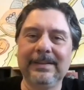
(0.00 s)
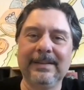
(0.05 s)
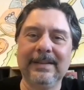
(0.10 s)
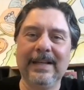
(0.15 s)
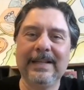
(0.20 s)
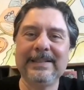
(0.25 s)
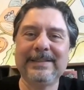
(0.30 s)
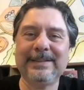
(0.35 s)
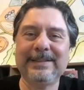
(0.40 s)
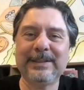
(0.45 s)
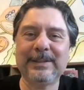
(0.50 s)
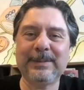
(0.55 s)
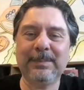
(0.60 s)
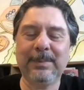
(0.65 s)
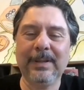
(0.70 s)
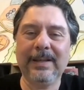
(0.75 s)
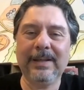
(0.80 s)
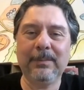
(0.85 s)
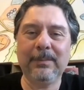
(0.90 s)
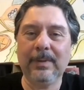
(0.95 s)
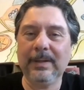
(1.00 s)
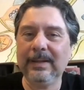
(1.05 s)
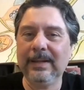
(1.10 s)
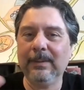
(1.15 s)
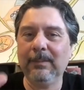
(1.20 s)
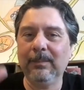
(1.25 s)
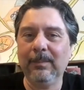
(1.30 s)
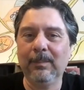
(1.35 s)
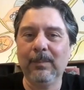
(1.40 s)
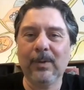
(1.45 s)
nice display,
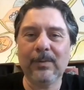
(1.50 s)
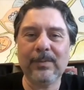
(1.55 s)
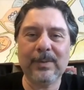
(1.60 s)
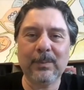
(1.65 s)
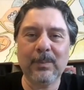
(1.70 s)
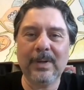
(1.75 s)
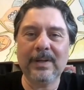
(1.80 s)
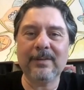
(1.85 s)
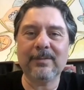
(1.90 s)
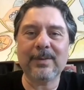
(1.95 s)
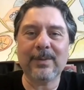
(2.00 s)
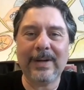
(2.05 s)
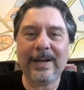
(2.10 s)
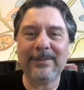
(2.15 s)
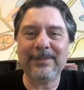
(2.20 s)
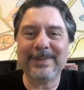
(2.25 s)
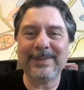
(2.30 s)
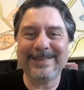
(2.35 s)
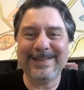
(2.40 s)
more than one of graphic